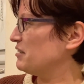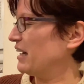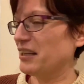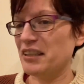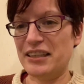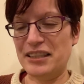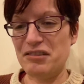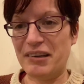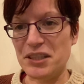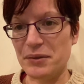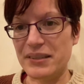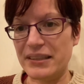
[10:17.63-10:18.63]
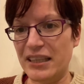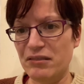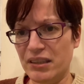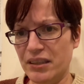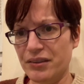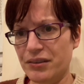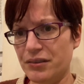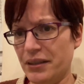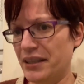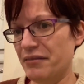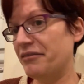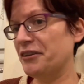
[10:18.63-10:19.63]
They tried to escape when I was
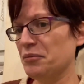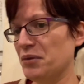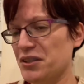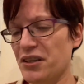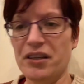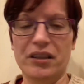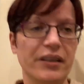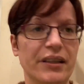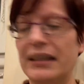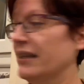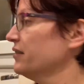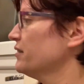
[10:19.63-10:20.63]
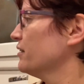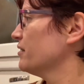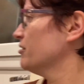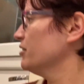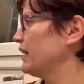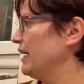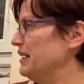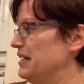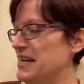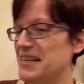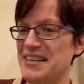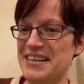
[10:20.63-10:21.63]
trying to film the soil earlier, so they're all
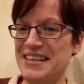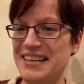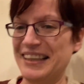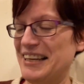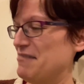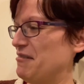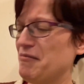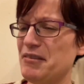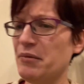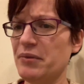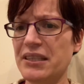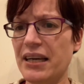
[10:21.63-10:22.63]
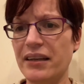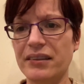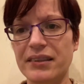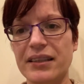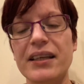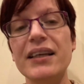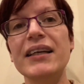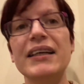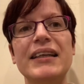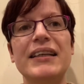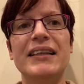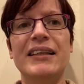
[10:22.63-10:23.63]
caged. Everything was chaotic.
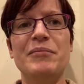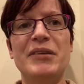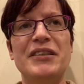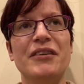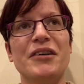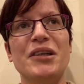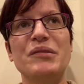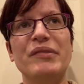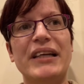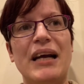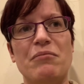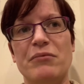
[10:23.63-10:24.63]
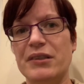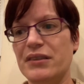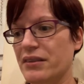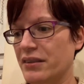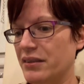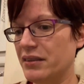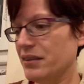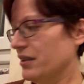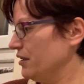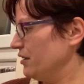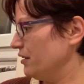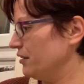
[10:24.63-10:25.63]
They'd knock over cameras and
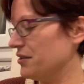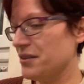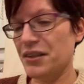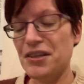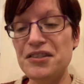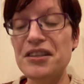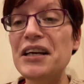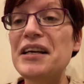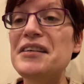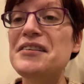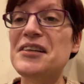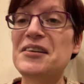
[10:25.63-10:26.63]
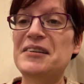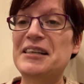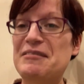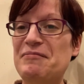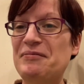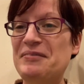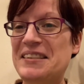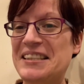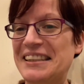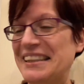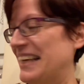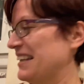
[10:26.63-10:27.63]
all sorts. So
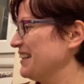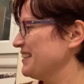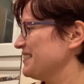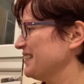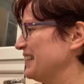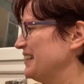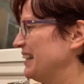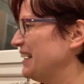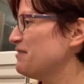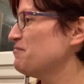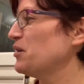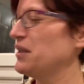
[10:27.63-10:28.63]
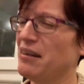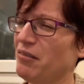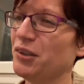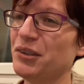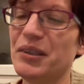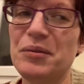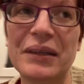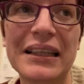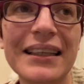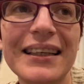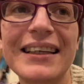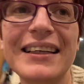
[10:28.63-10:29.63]
they're still in there, but they're all doing well.